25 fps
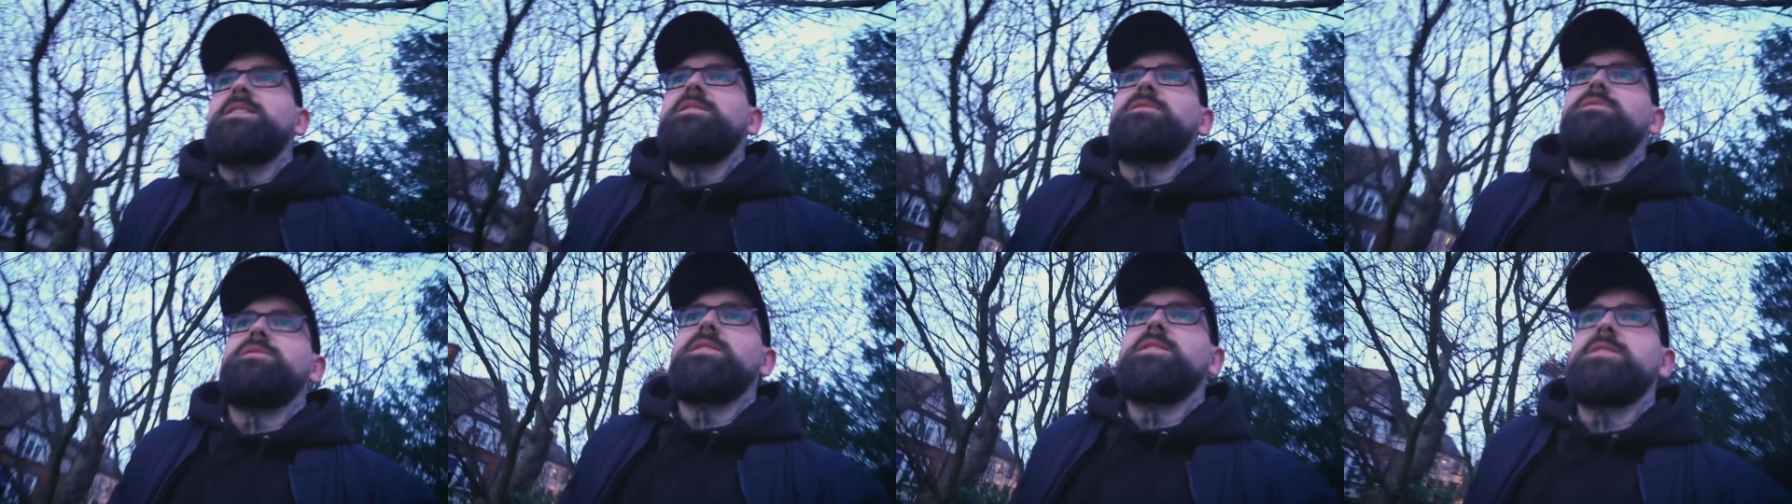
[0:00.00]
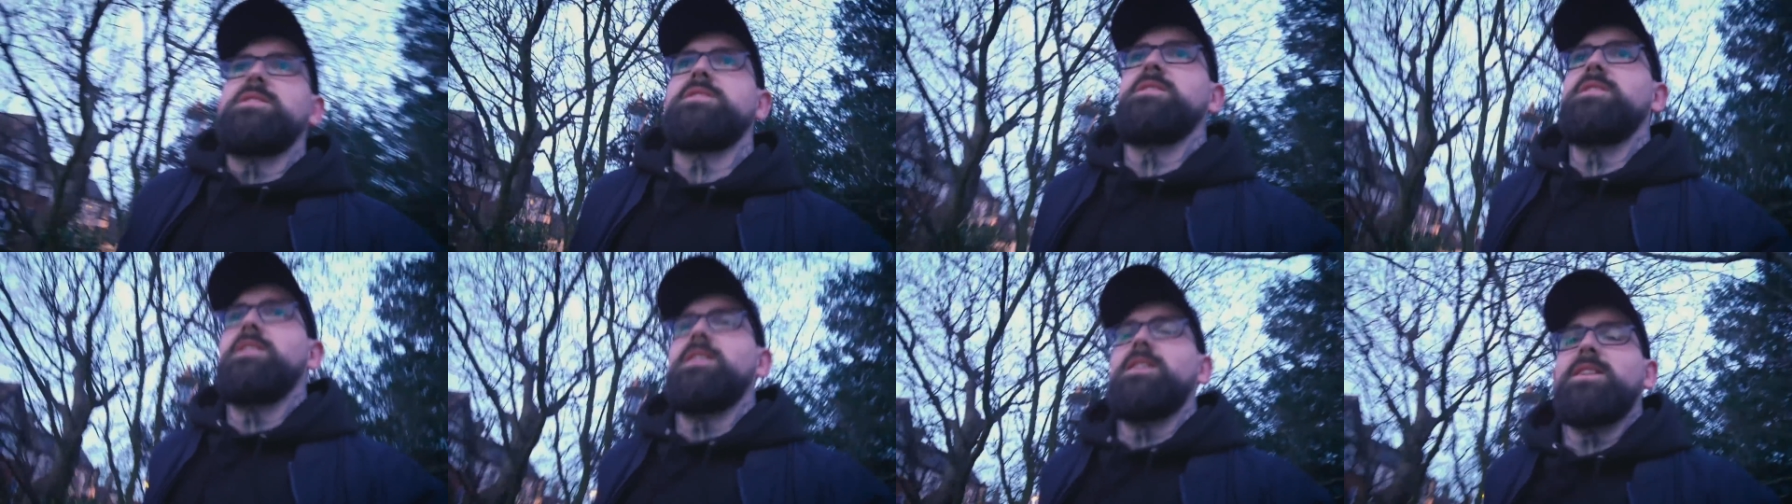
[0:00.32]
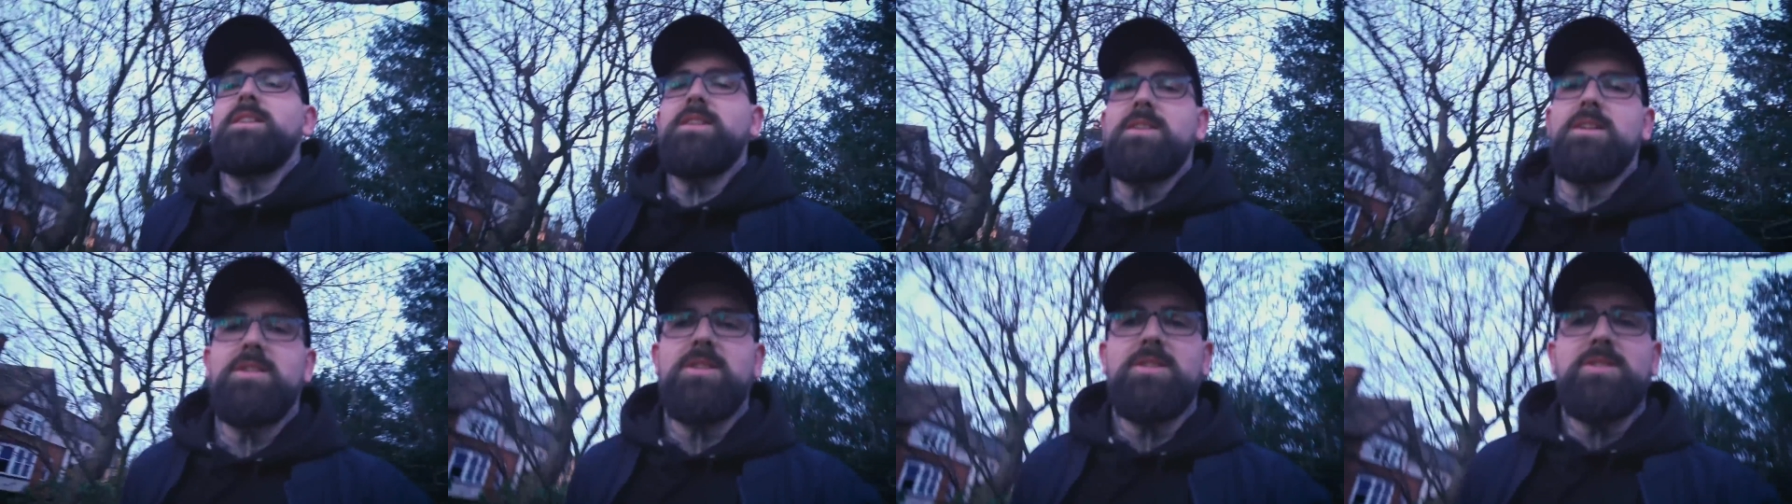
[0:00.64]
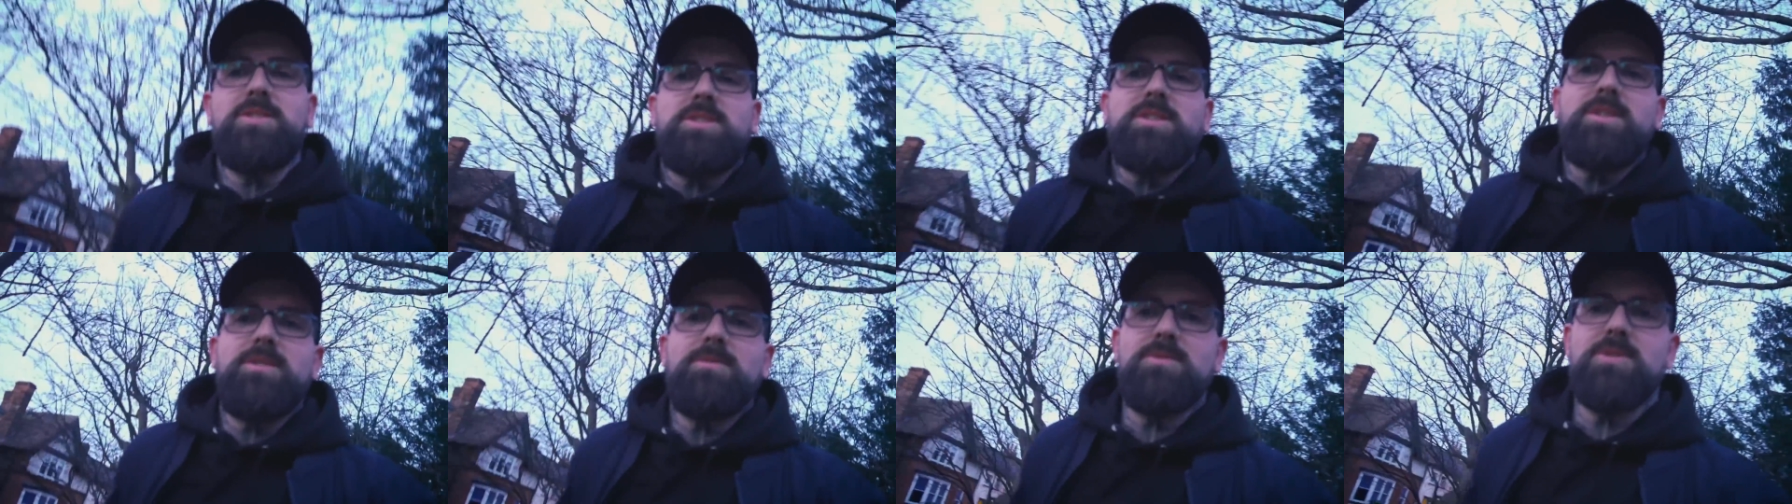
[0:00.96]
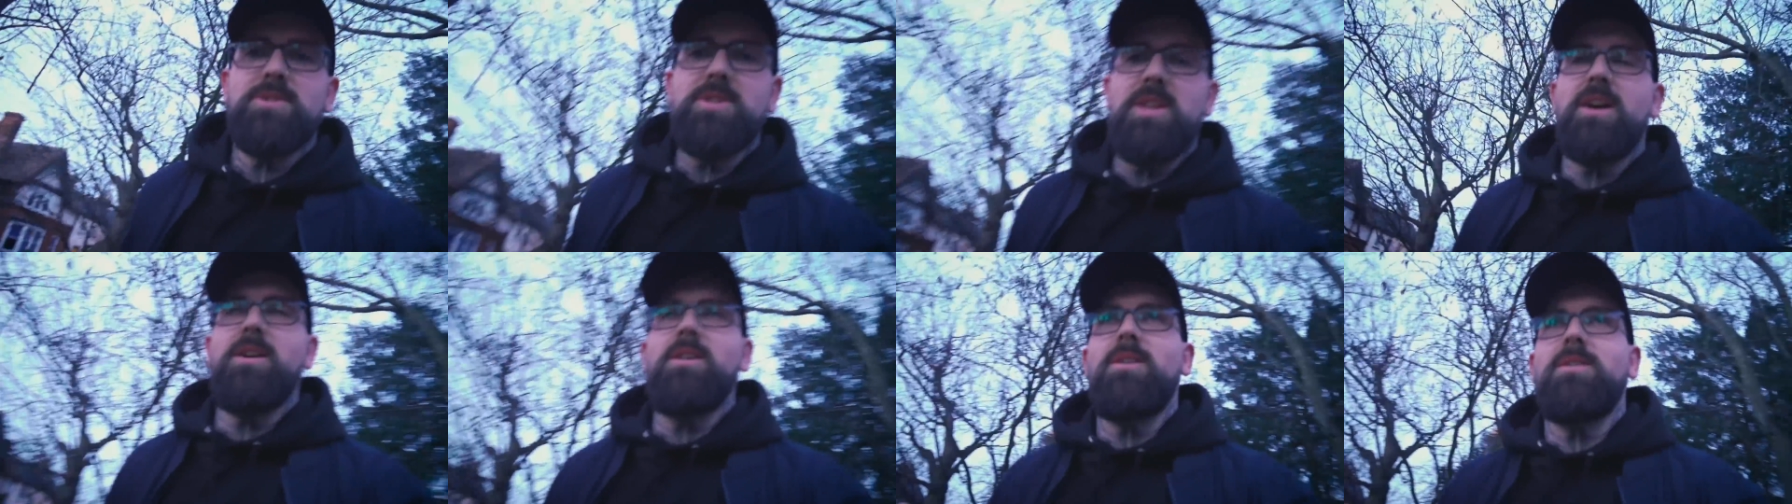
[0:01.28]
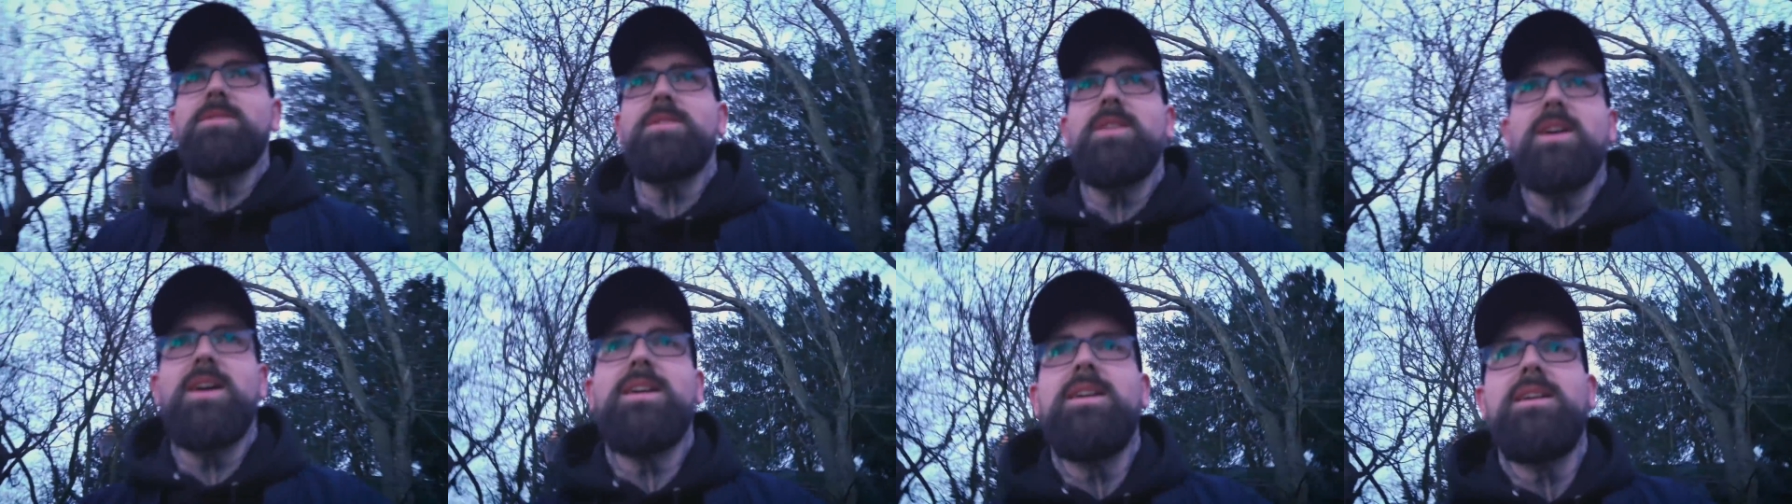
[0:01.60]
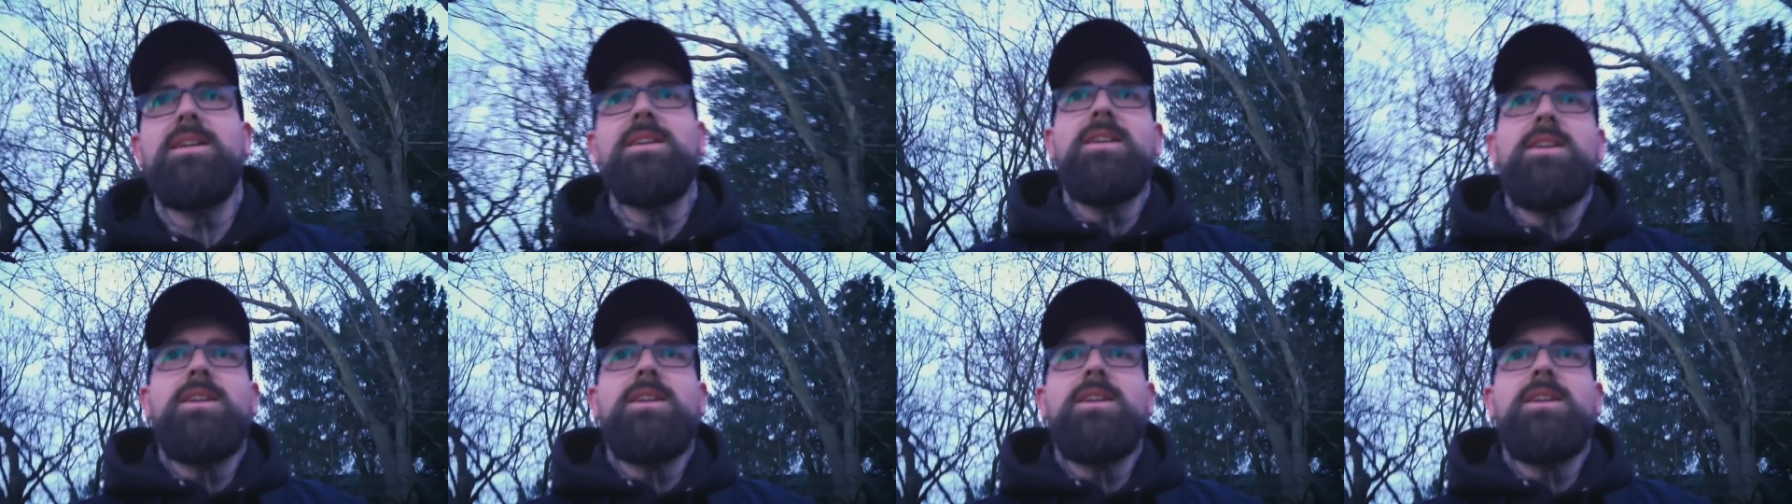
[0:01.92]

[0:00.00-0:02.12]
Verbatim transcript: if it's still stuck on there.